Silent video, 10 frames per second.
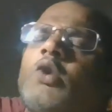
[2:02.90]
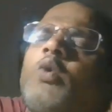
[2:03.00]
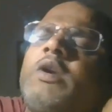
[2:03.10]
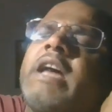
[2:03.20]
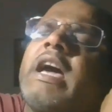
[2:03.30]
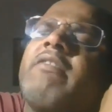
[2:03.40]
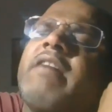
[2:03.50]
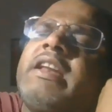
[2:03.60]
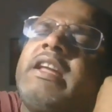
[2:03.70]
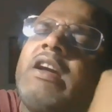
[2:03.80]
don't have
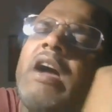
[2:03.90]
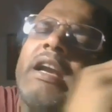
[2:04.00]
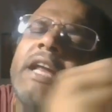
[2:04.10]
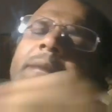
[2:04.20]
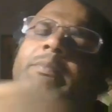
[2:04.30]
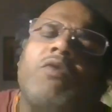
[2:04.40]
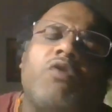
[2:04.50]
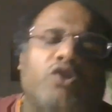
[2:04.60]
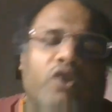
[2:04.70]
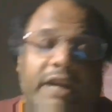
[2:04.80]
any type of
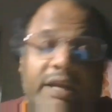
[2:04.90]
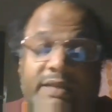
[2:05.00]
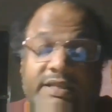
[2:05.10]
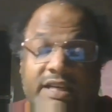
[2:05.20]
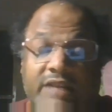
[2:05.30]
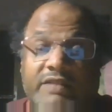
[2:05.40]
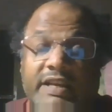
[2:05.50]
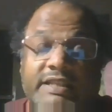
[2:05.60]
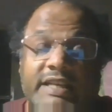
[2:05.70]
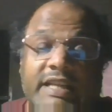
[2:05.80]
authority basically. If
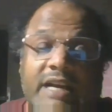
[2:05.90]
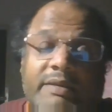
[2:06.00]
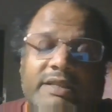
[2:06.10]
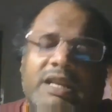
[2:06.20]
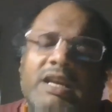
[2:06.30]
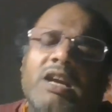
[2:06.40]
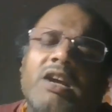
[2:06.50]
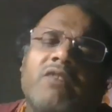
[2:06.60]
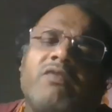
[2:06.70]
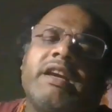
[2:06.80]
they say that basically
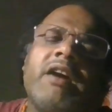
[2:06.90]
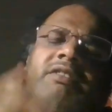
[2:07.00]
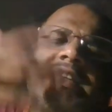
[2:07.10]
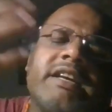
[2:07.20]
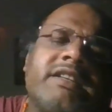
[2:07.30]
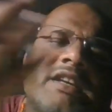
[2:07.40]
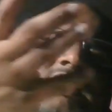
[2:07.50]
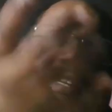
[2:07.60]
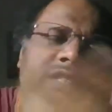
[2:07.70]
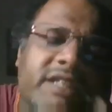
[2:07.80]
we have changed this